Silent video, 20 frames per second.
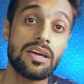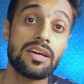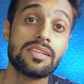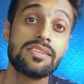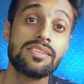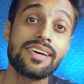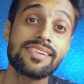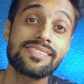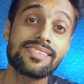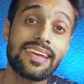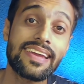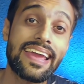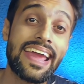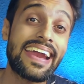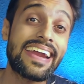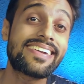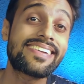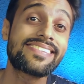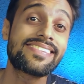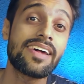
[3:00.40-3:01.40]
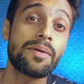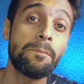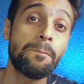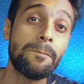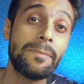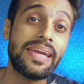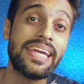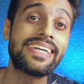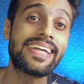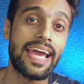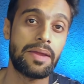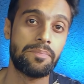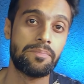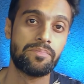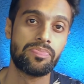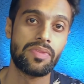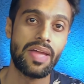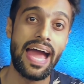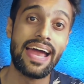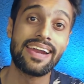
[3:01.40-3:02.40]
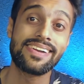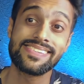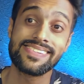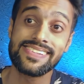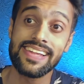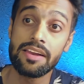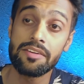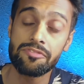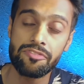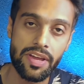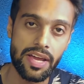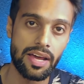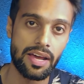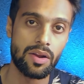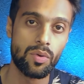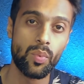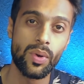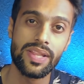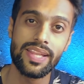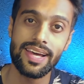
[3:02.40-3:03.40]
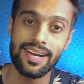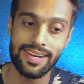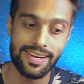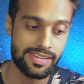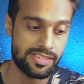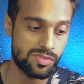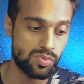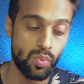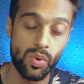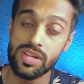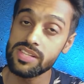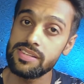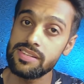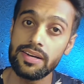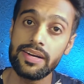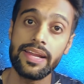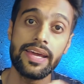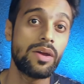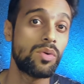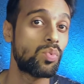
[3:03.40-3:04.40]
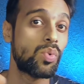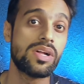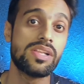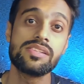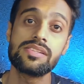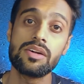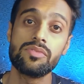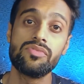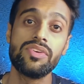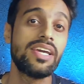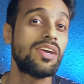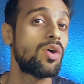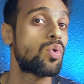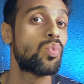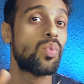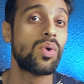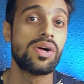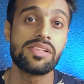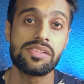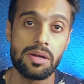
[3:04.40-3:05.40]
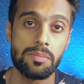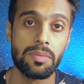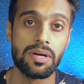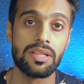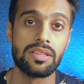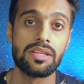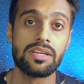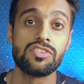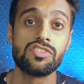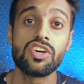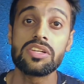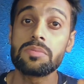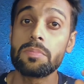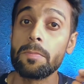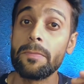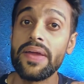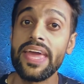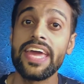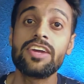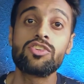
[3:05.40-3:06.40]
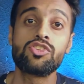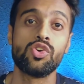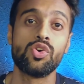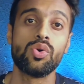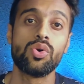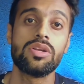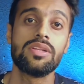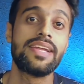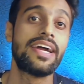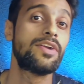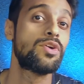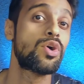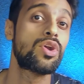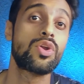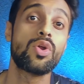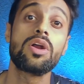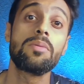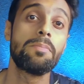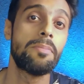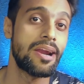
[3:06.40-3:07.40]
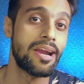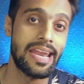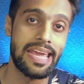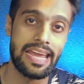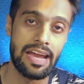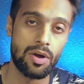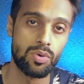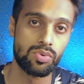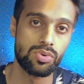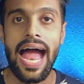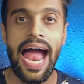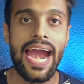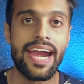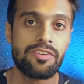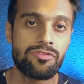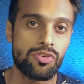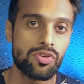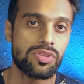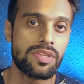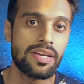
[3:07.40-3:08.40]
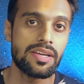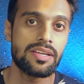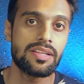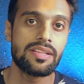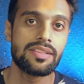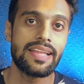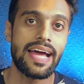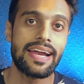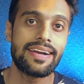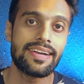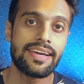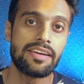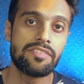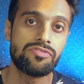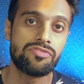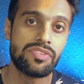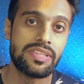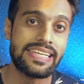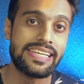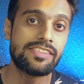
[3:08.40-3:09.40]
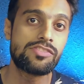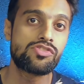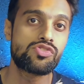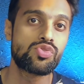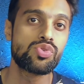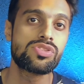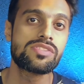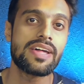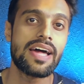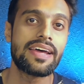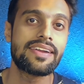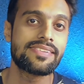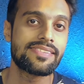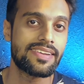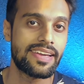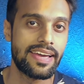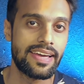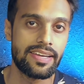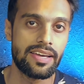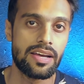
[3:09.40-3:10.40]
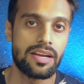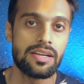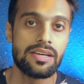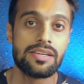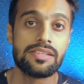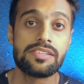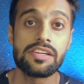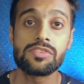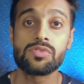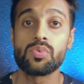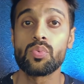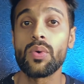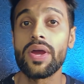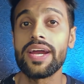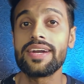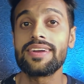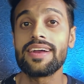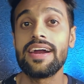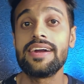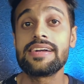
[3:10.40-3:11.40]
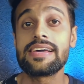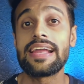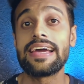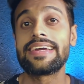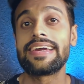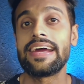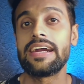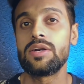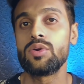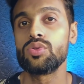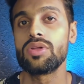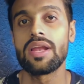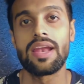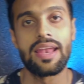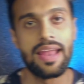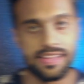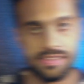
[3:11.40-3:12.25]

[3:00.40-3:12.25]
Just get some me time and self-care, whether it's once a day, once a week, or once a month. Just make sure that you're not burning out. And if you think that if these truths are scarier, just wait until I get to the last